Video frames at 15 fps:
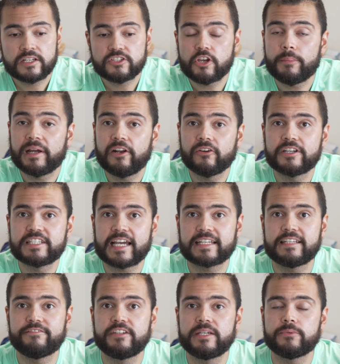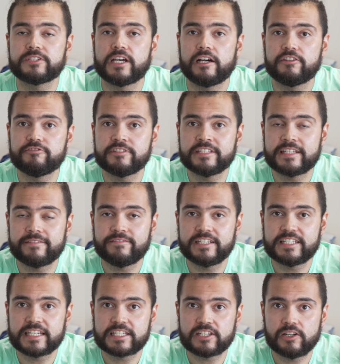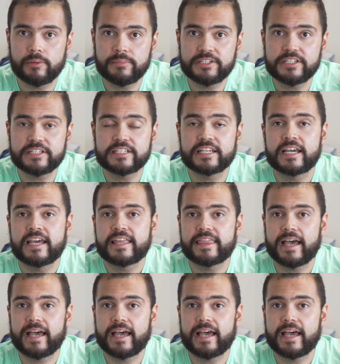So my longest activity was 176 kilometers.